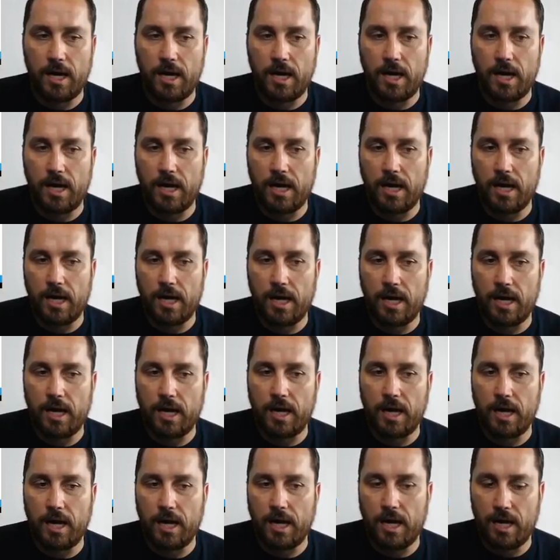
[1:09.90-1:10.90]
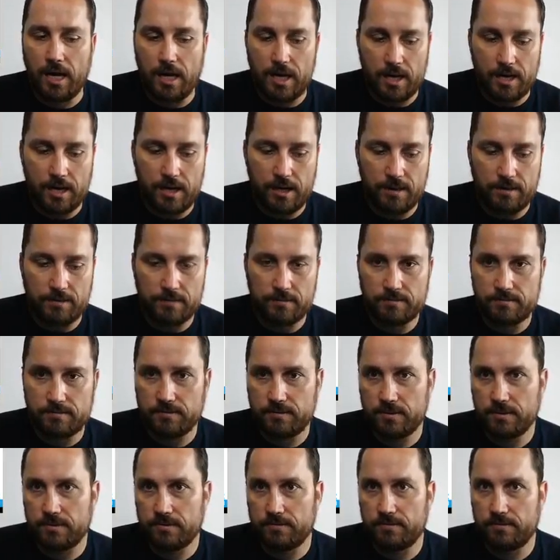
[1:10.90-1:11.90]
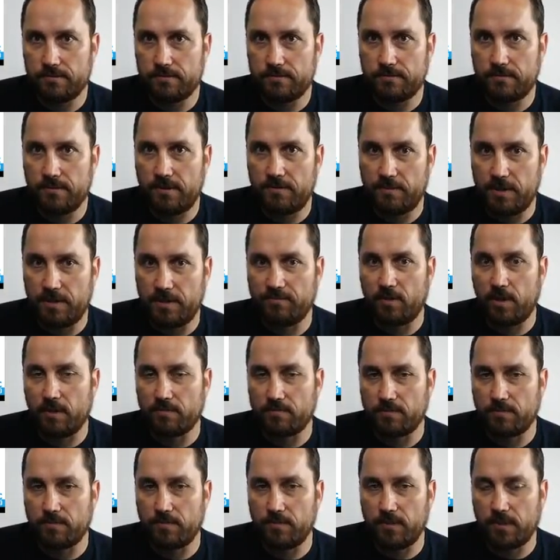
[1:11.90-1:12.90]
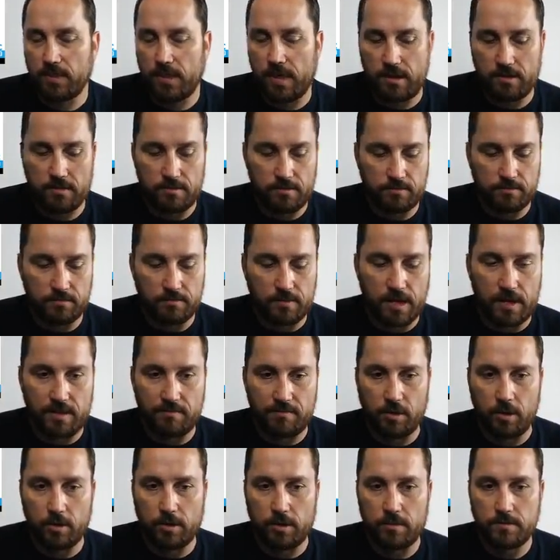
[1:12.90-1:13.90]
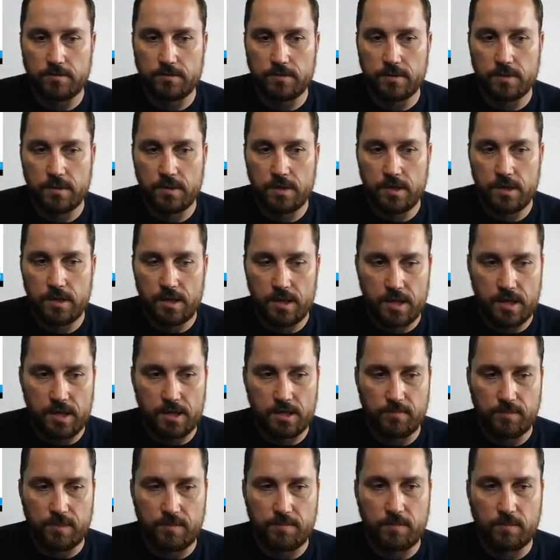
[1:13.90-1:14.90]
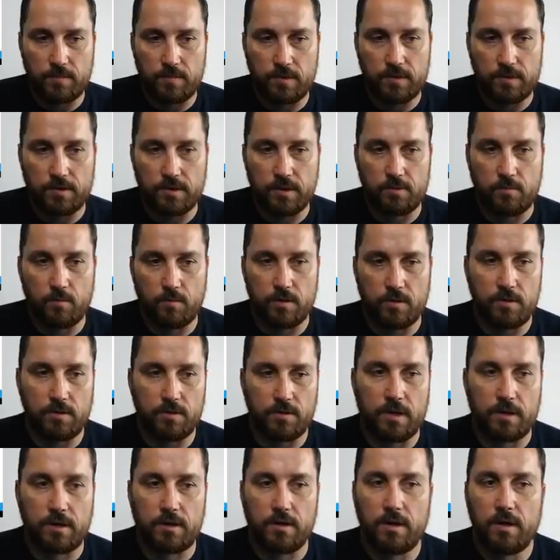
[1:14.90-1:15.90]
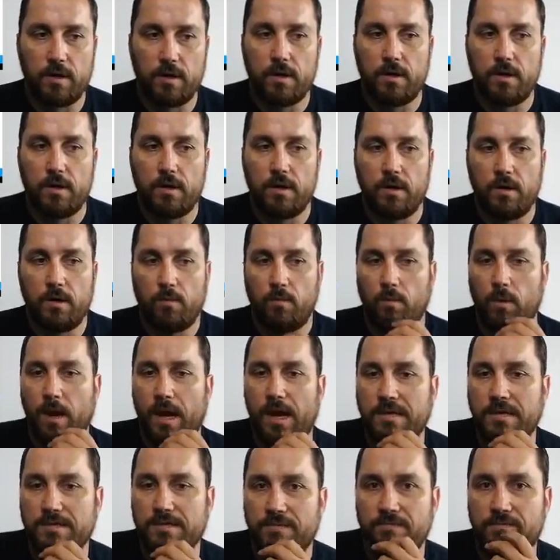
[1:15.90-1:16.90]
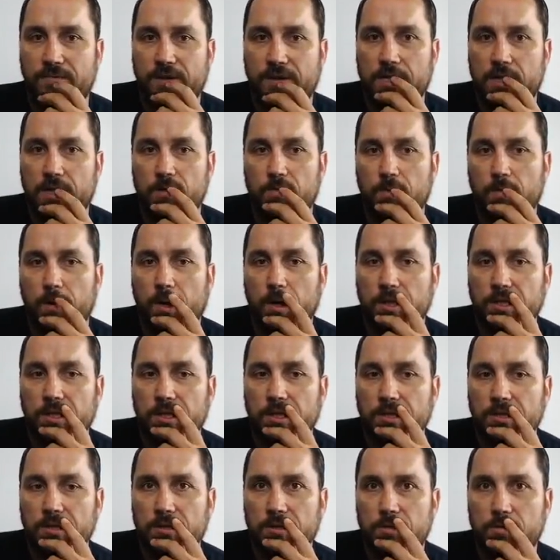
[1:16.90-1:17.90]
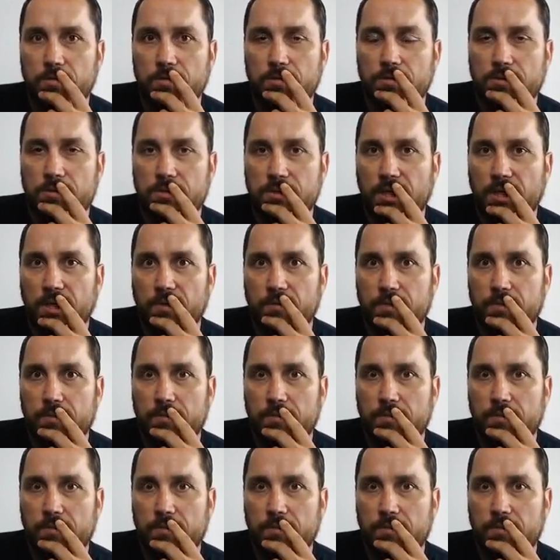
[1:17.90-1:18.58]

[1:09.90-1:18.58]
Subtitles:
I have been involved in a lot of logos, and you might be like wondering, like, why is a video marketing dude telling me about logos?